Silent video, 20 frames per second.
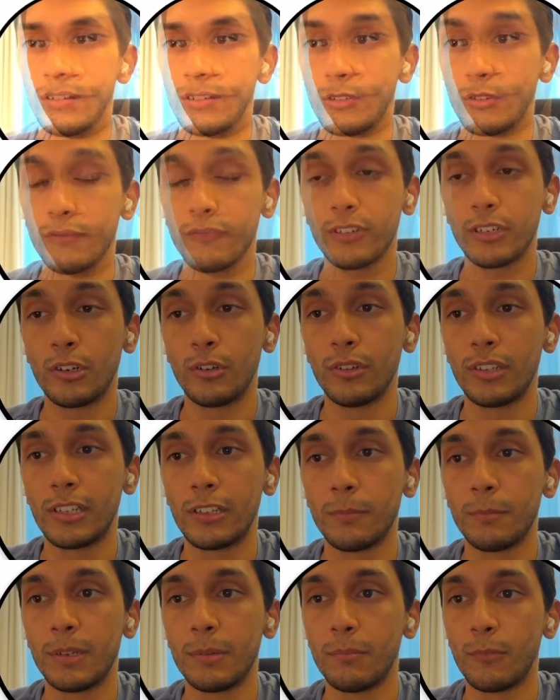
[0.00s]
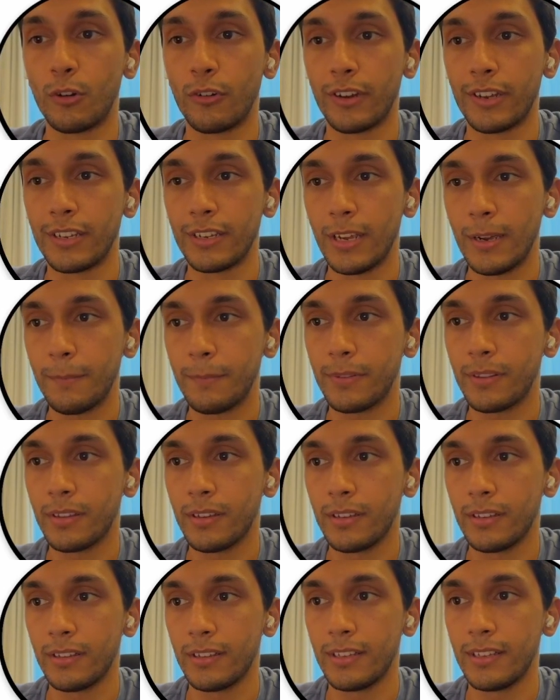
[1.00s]
So if we go a little bit more in depth,
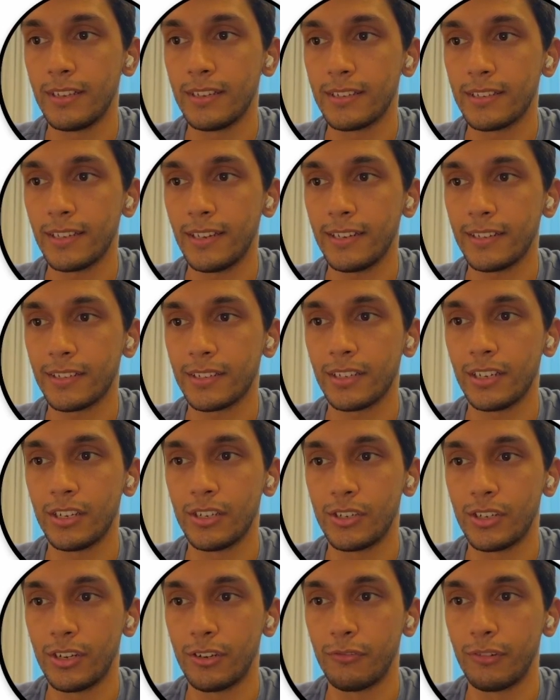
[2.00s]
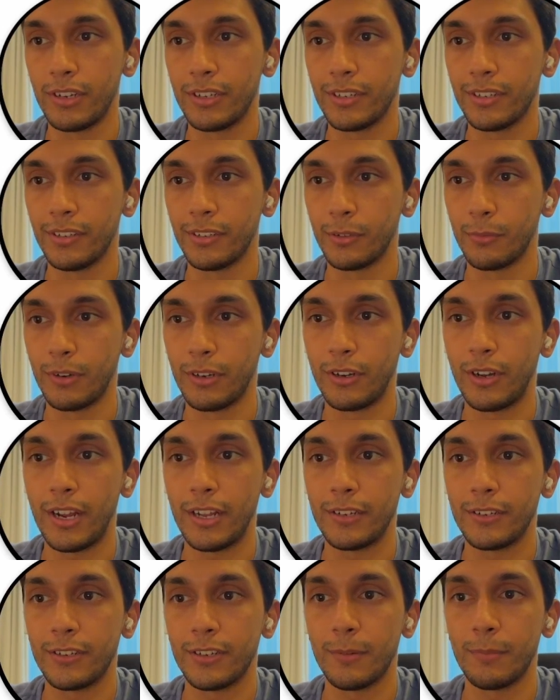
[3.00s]
the static site generation is where your
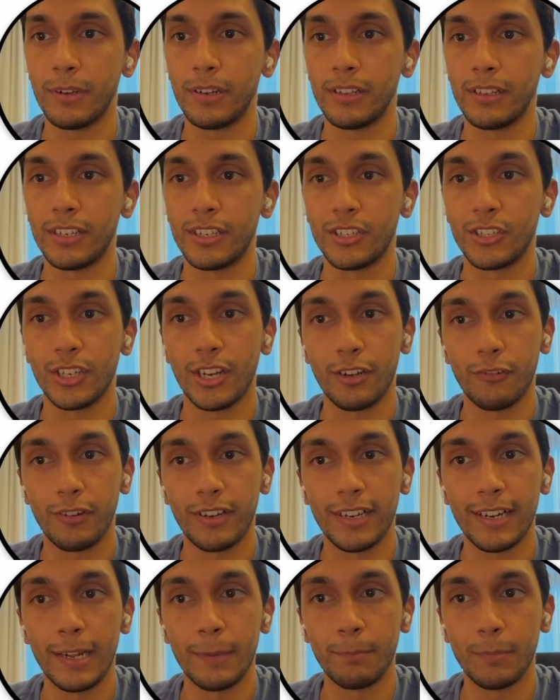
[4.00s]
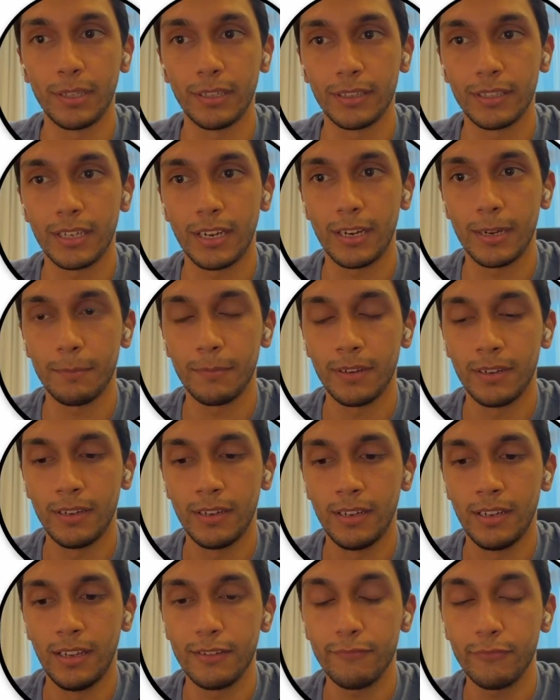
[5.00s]
HTML is generated at build time.
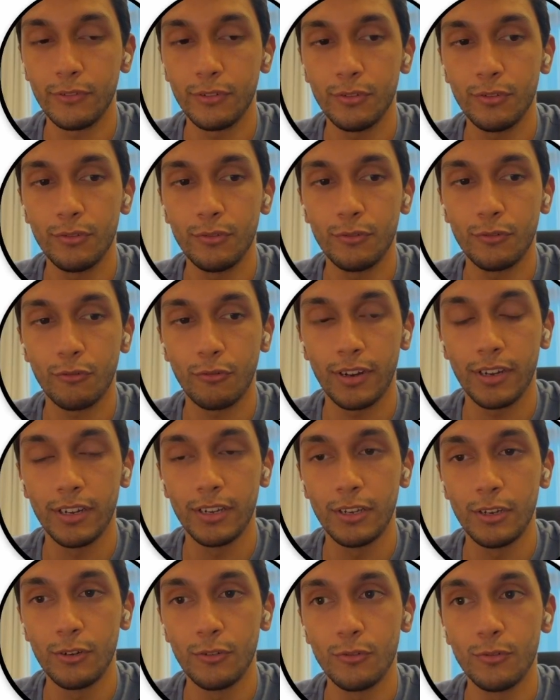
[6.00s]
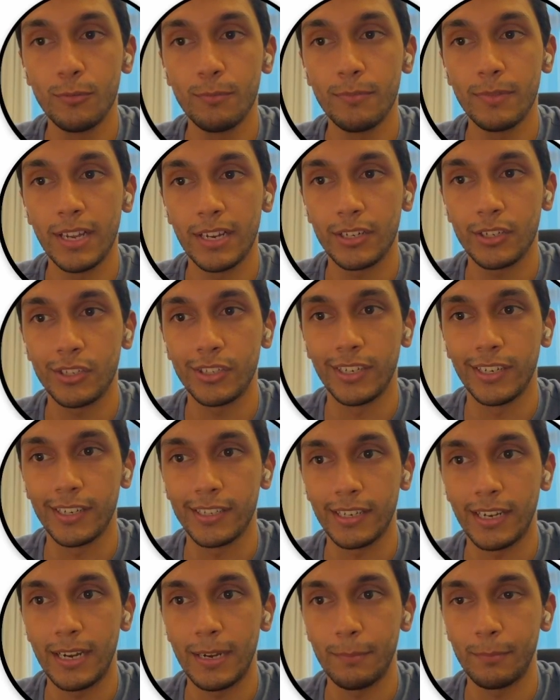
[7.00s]
If you create a new
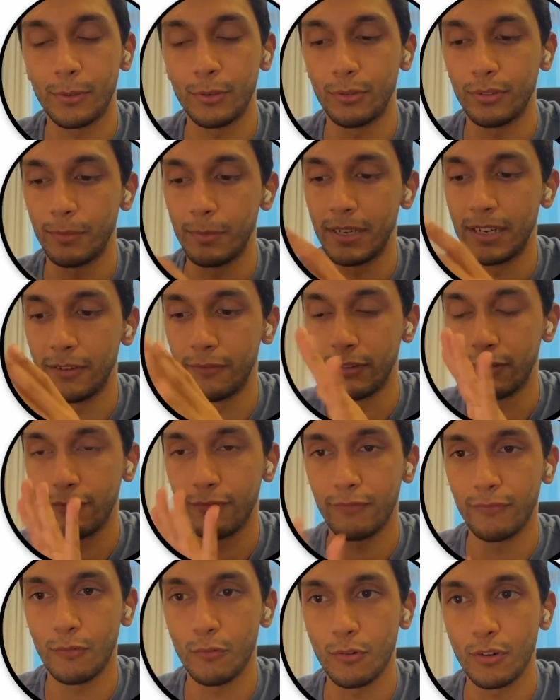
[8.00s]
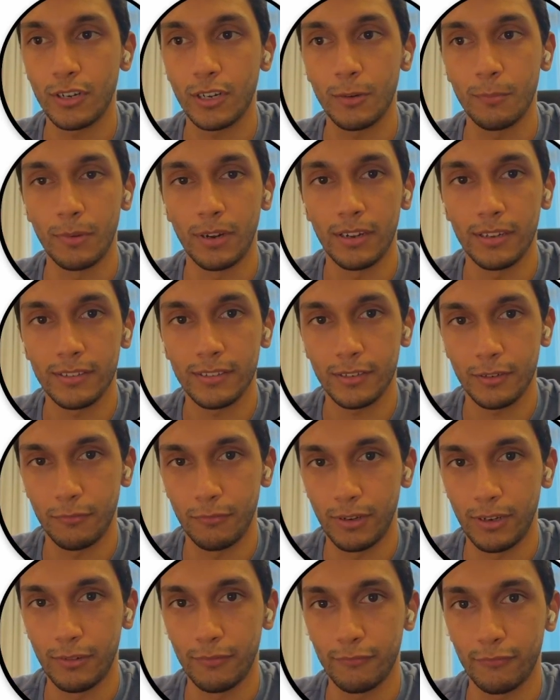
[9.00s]
Next.js app, you'll be given four commands to
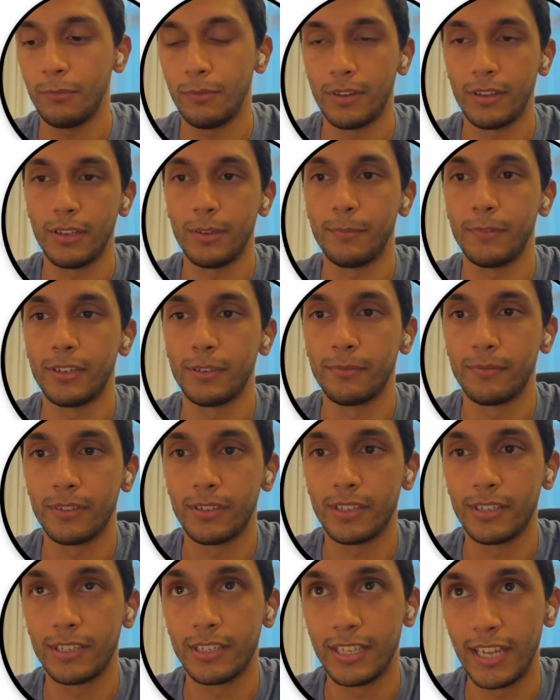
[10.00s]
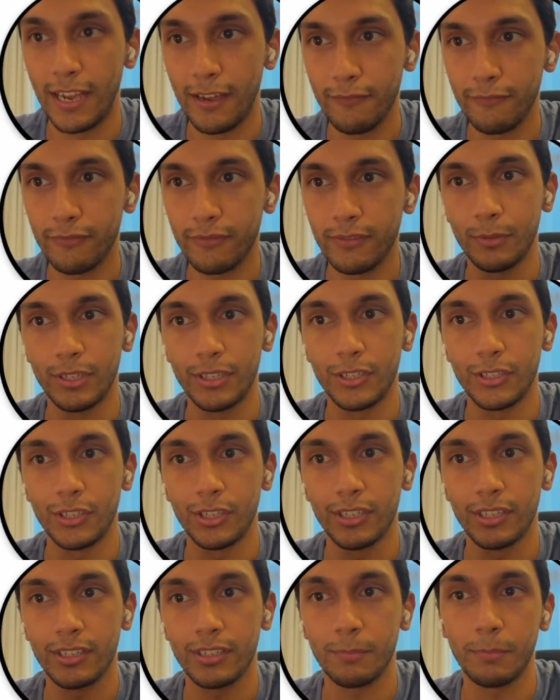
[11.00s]
run. One of them is dev, which
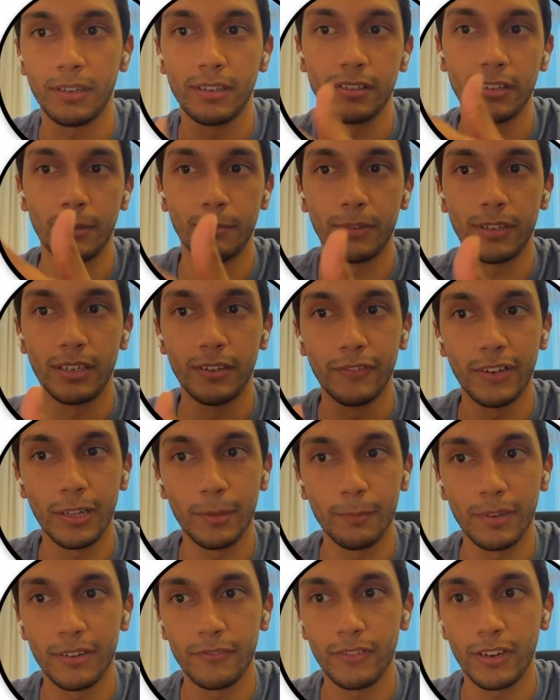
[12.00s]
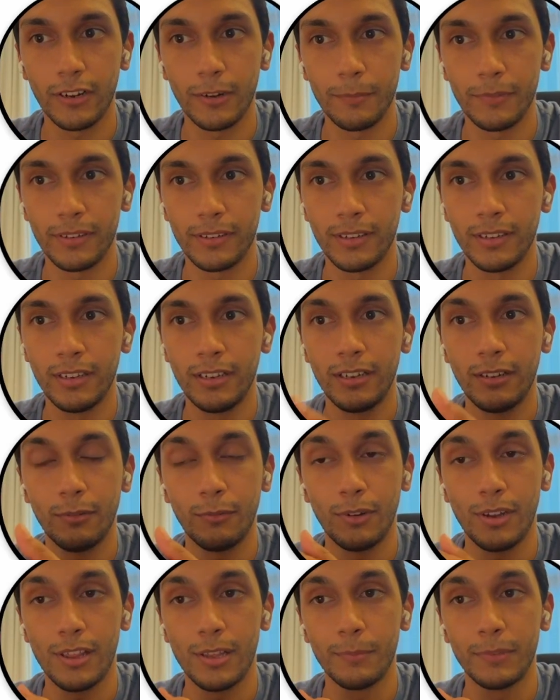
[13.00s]
just spins up the development environment.
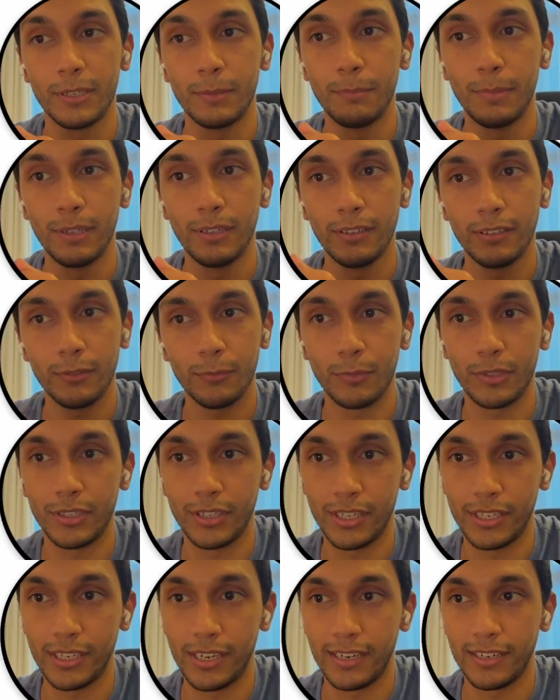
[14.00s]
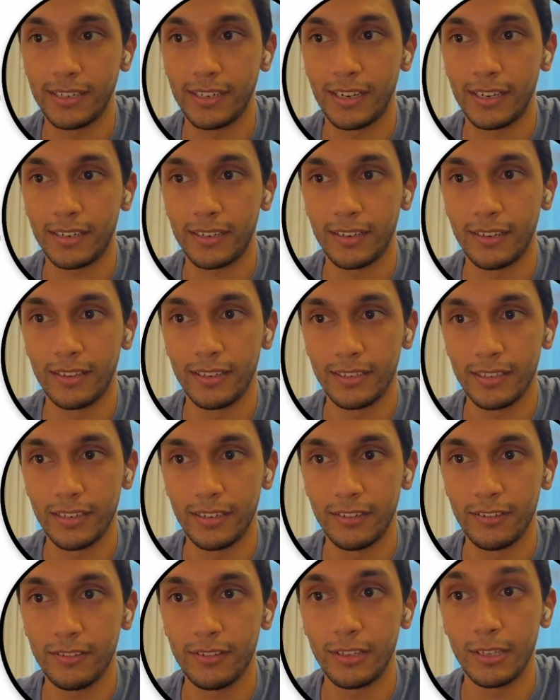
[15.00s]
One of them is build, which is exactly this
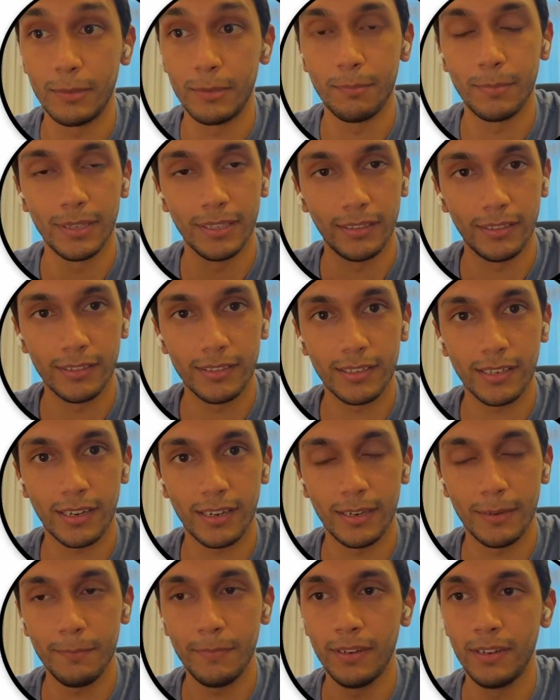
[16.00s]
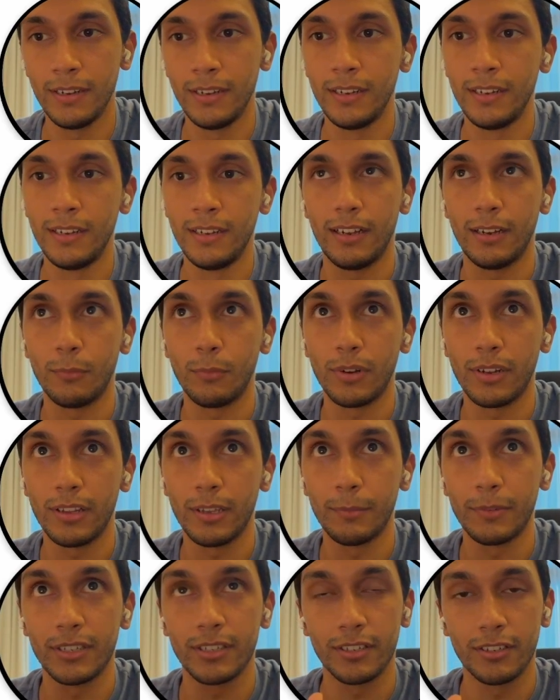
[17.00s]
here, the build time. Uh, one of
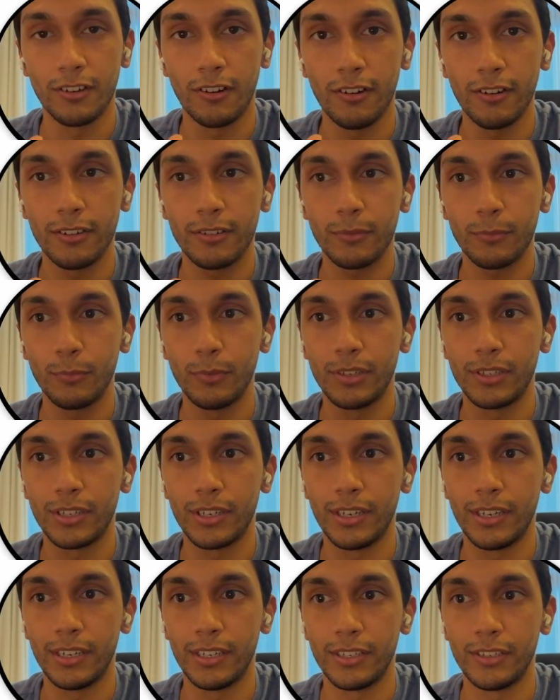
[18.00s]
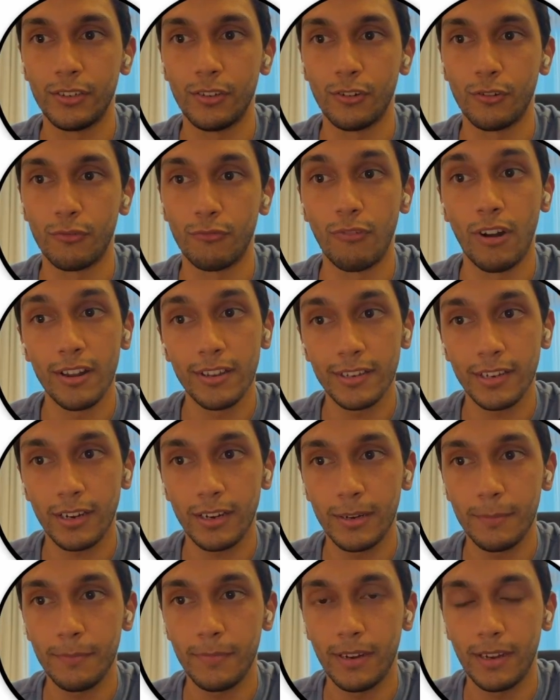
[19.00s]
them is start, which is your
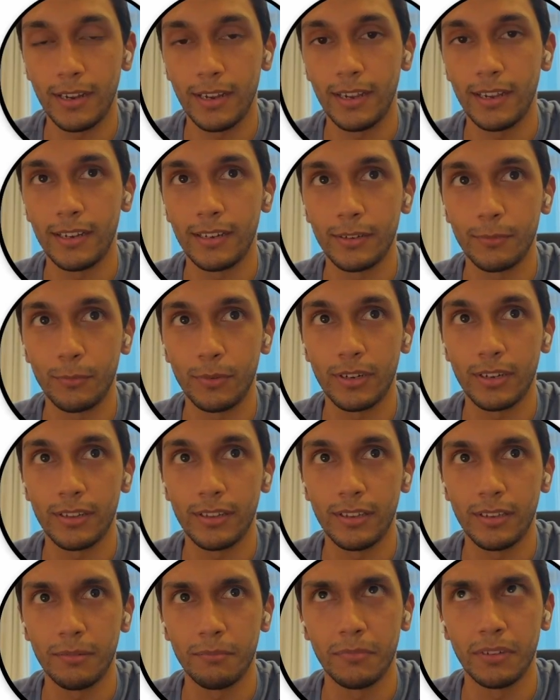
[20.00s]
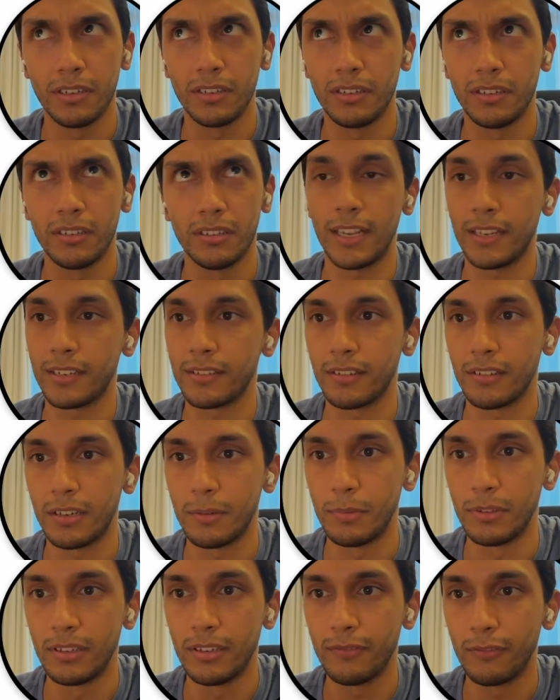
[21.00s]
runtime, and one of them is test,
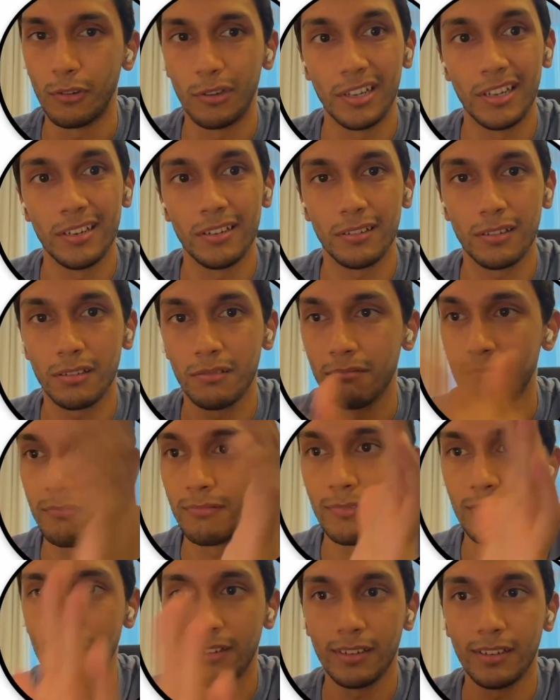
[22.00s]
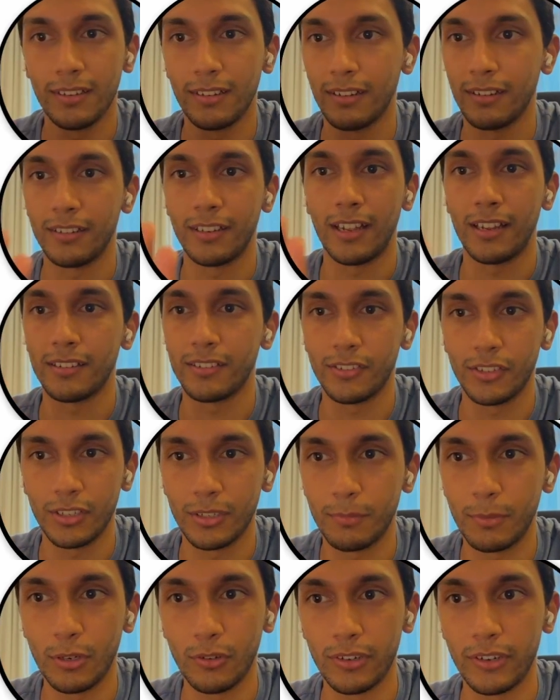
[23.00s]
I believe, or lint. That's
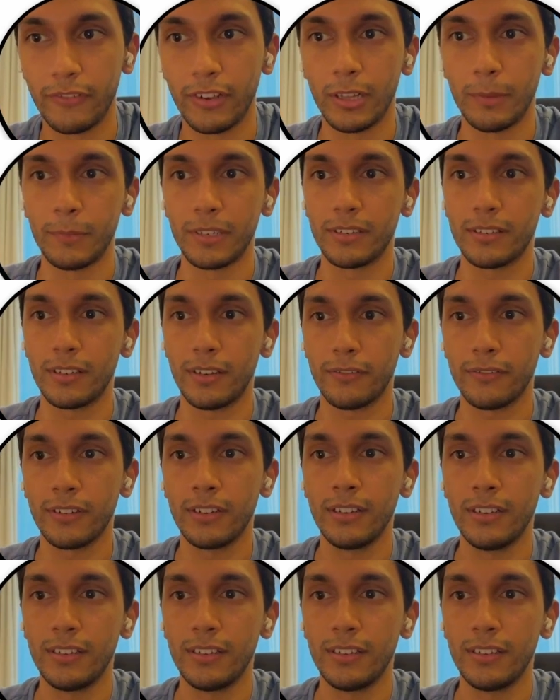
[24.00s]
just pure development stuff.